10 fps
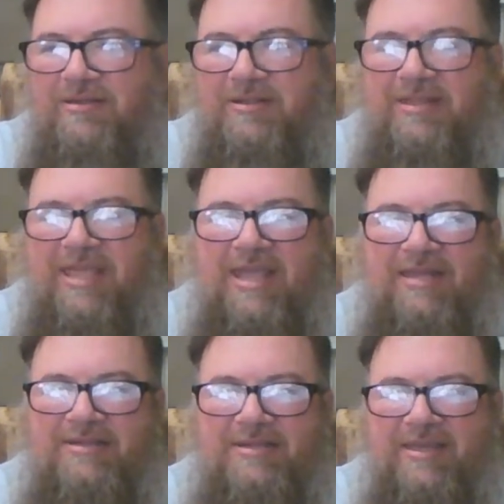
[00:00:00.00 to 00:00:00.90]

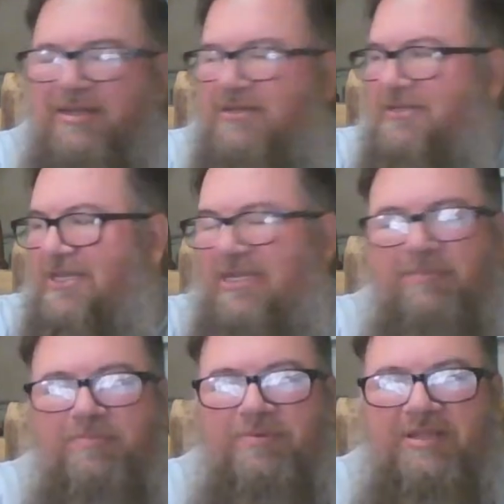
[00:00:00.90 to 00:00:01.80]
that deep
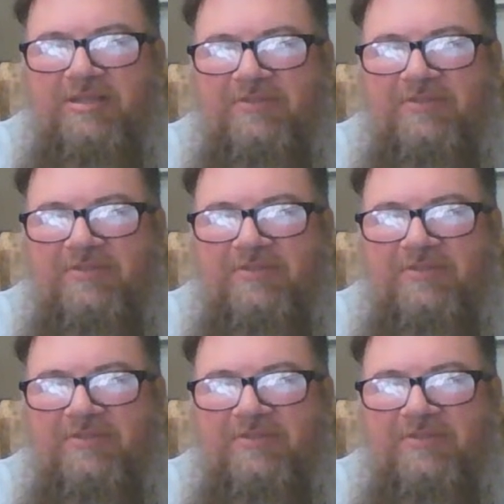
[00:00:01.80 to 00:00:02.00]
as